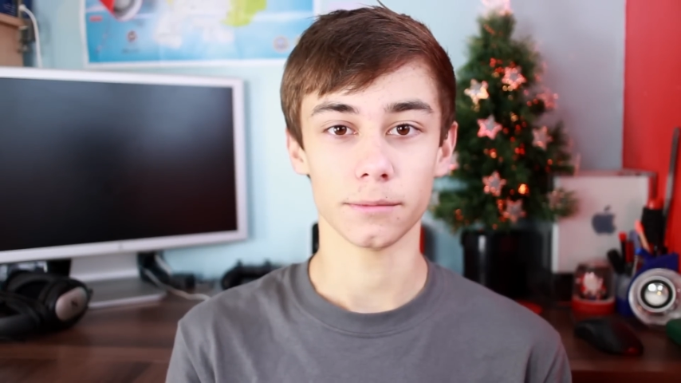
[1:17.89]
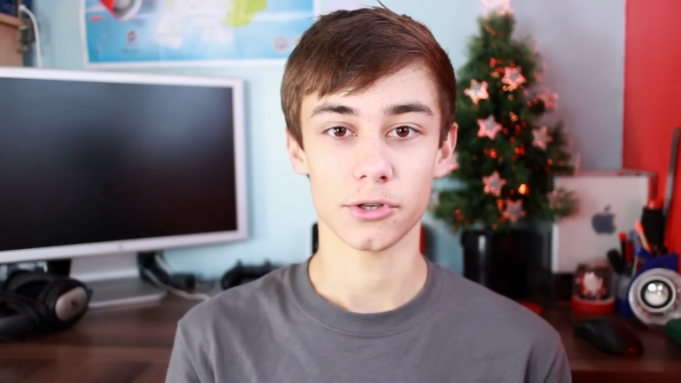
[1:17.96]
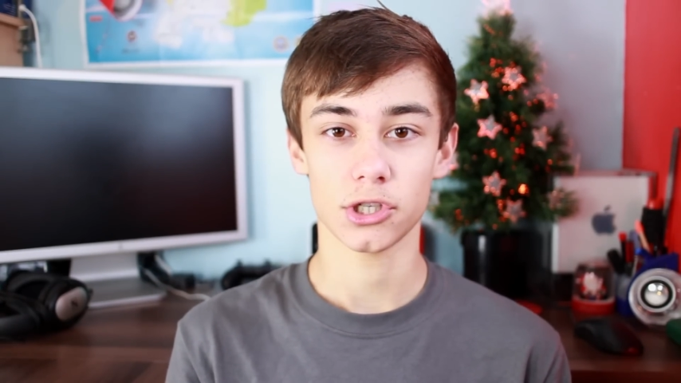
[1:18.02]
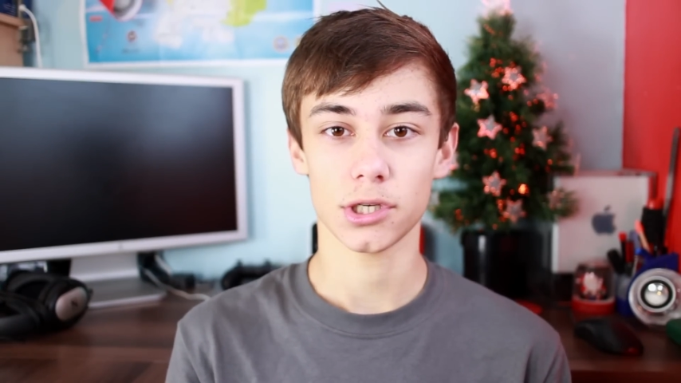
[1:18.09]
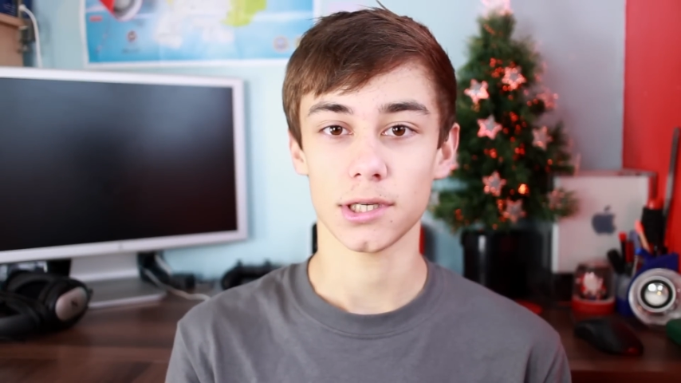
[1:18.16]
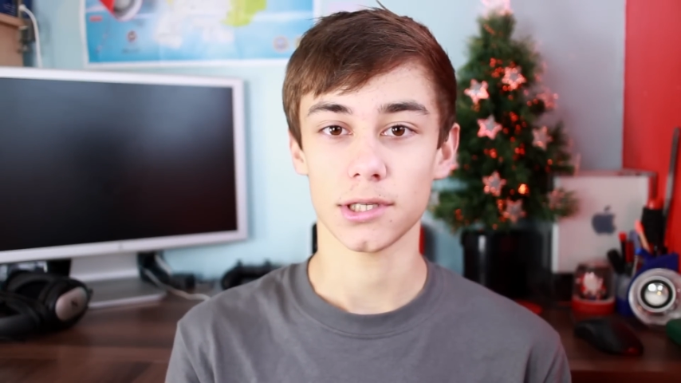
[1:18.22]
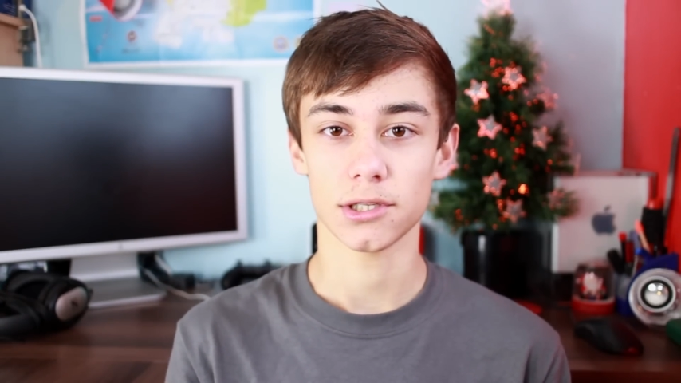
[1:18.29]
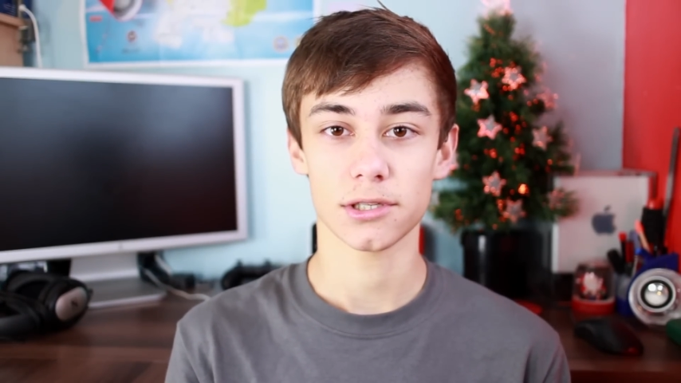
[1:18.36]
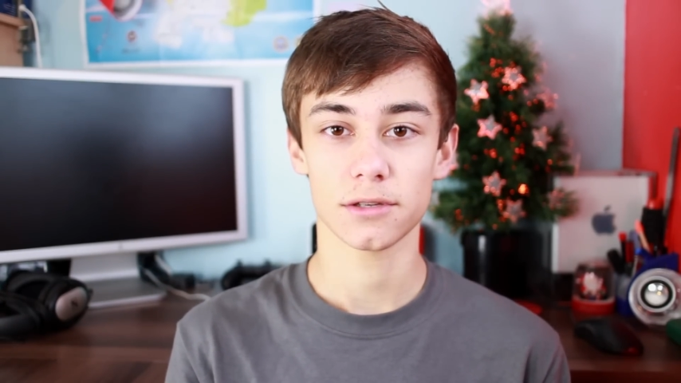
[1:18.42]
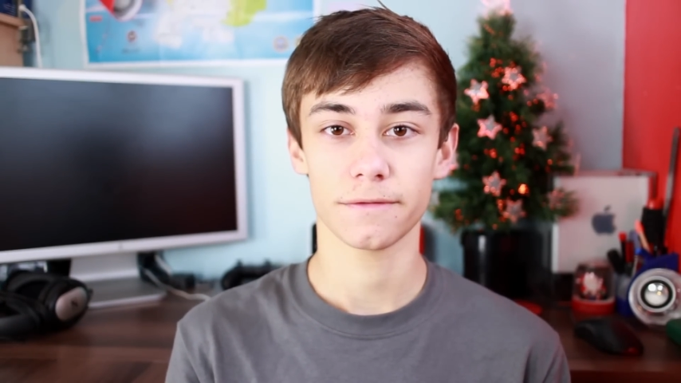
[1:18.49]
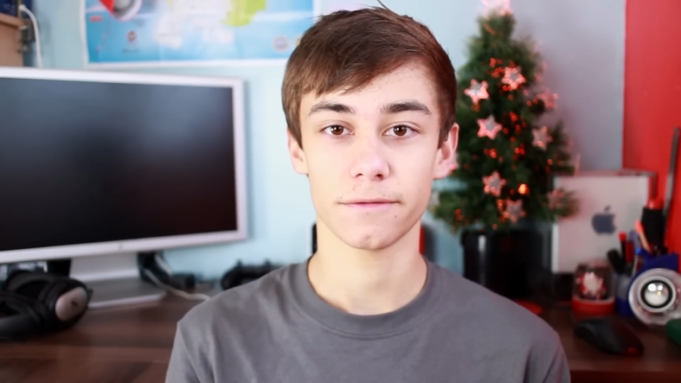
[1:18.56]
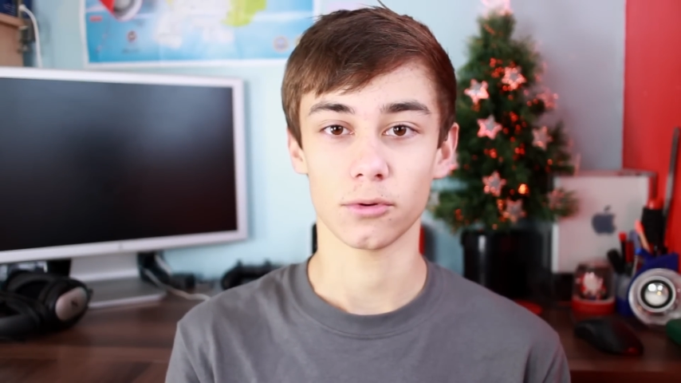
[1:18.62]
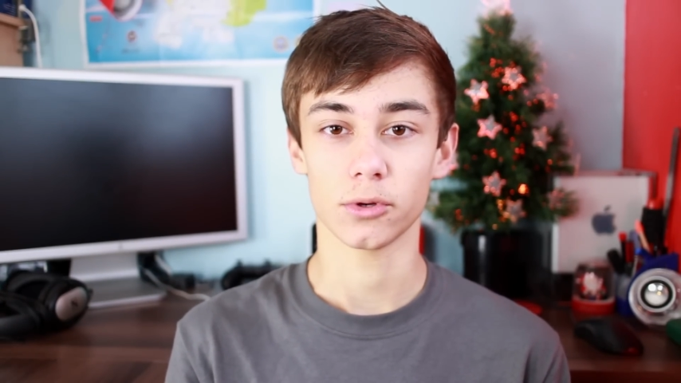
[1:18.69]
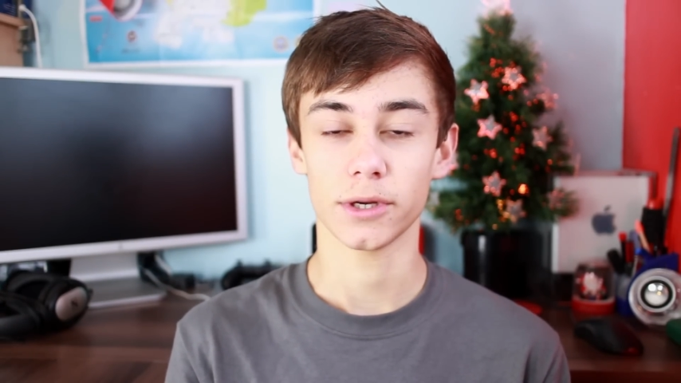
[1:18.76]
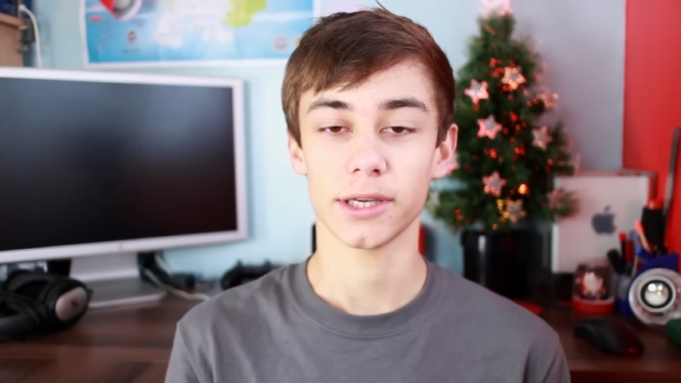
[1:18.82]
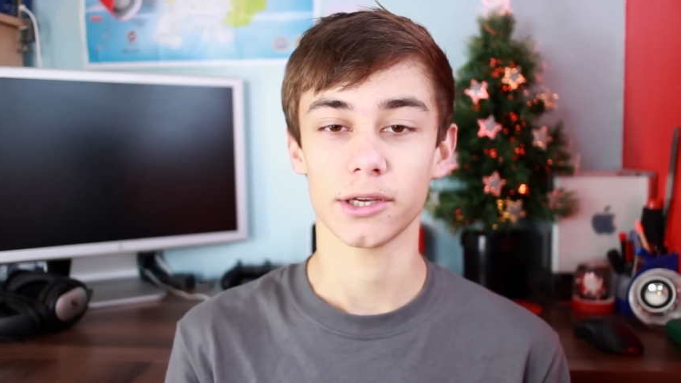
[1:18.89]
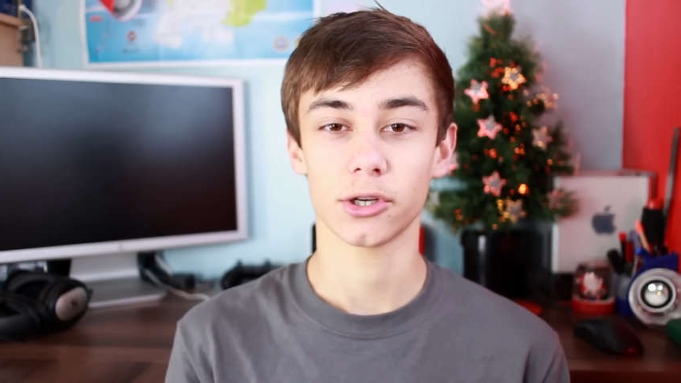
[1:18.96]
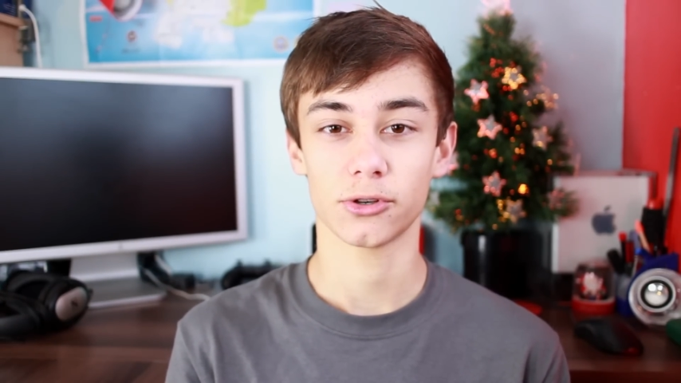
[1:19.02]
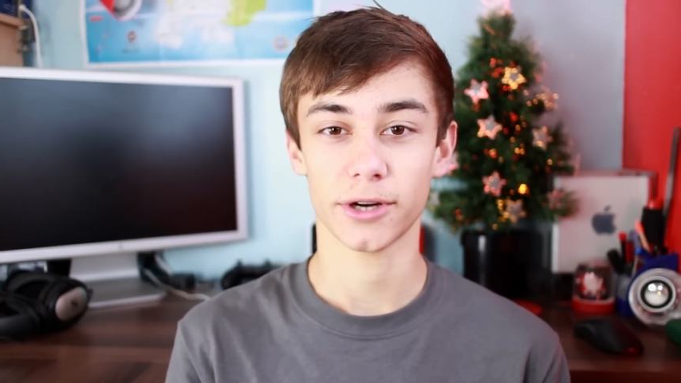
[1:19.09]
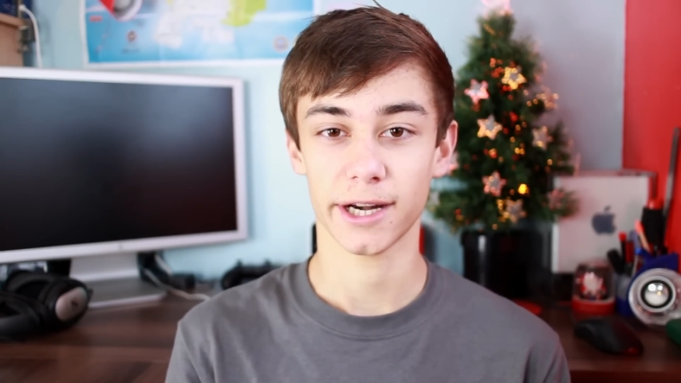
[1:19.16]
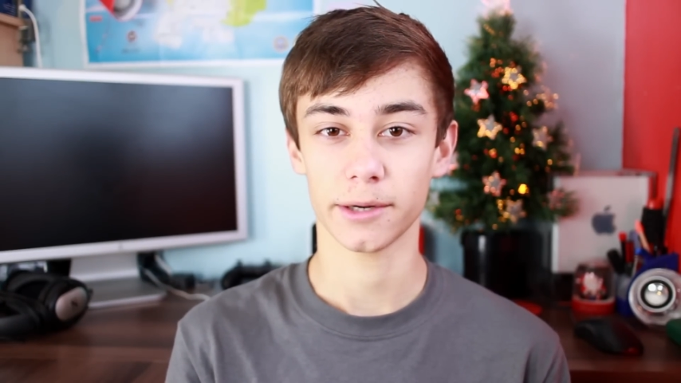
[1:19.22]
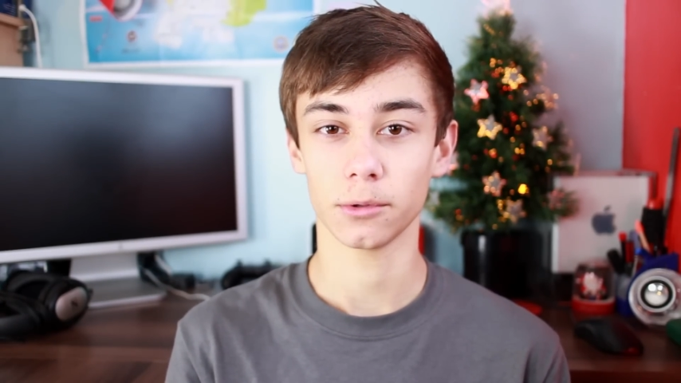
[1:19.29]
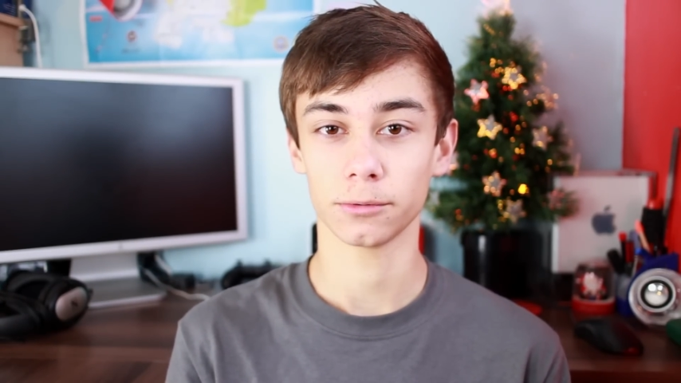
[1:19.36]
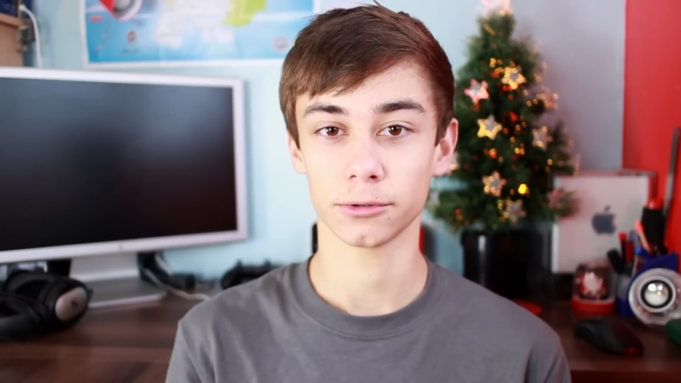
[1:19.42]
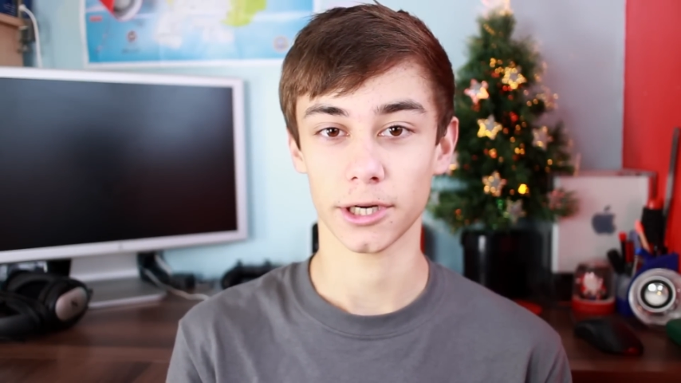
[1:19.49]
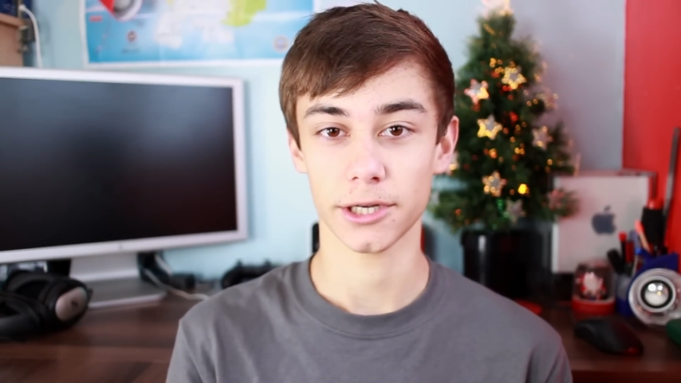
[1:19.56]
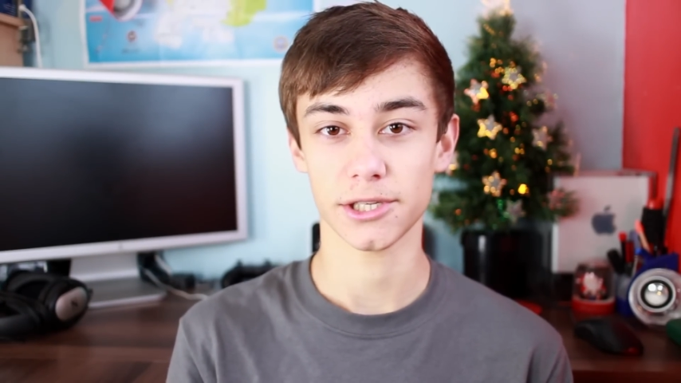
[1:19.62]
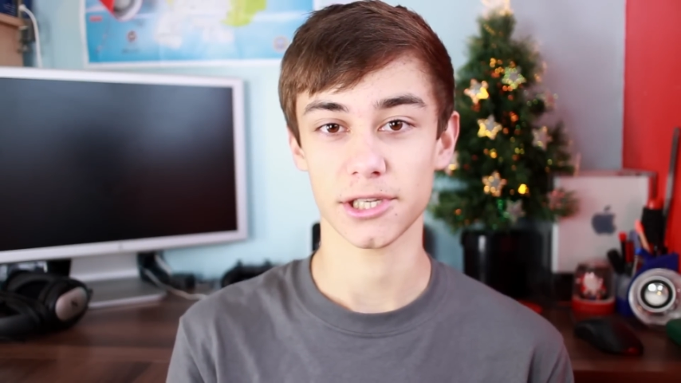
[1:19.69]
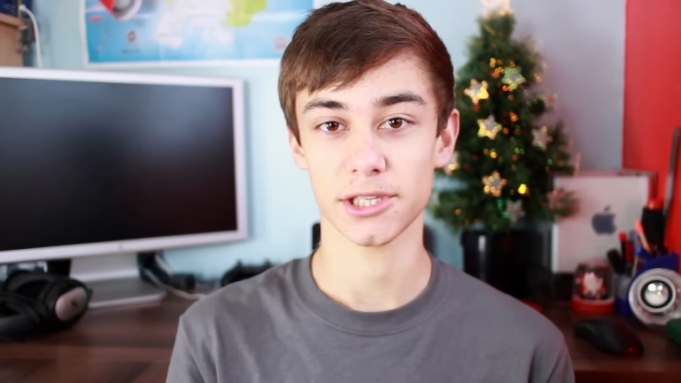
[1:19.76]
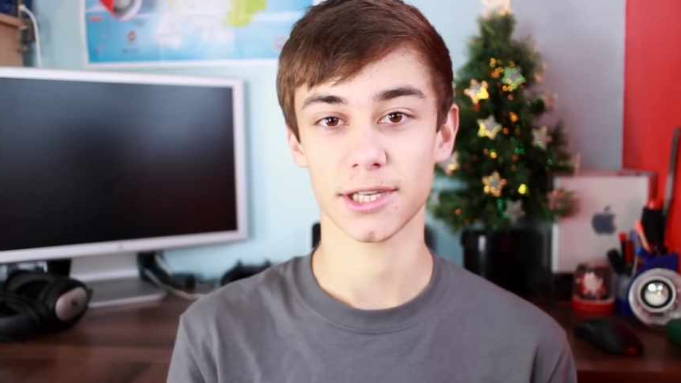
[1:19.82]
machines for incredible
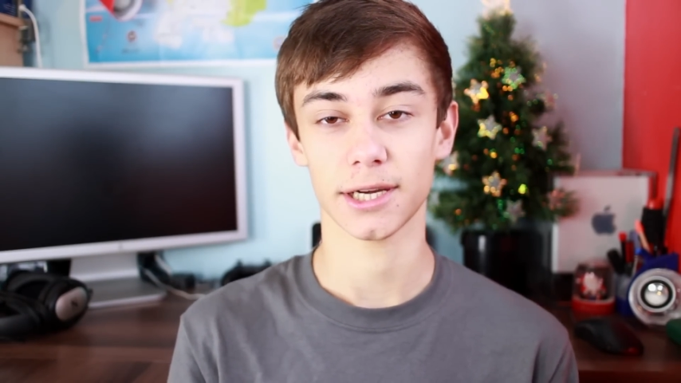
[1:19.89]
prices.